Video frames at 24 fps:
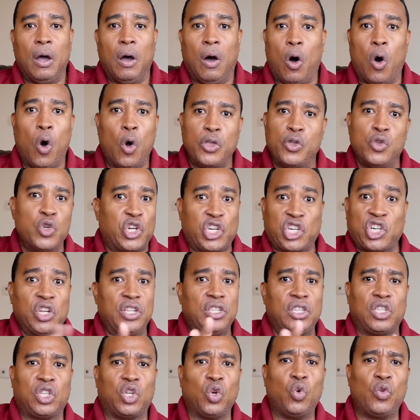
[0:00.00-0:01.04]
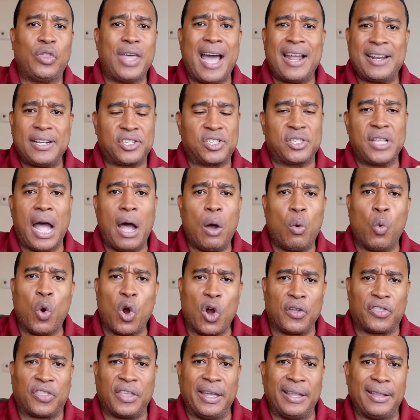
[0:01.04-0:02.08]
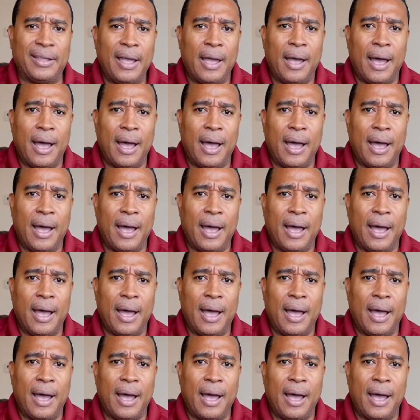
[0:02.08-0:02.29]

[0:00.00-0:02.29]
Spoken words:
oh, you shouldn't do that, it's not worth it,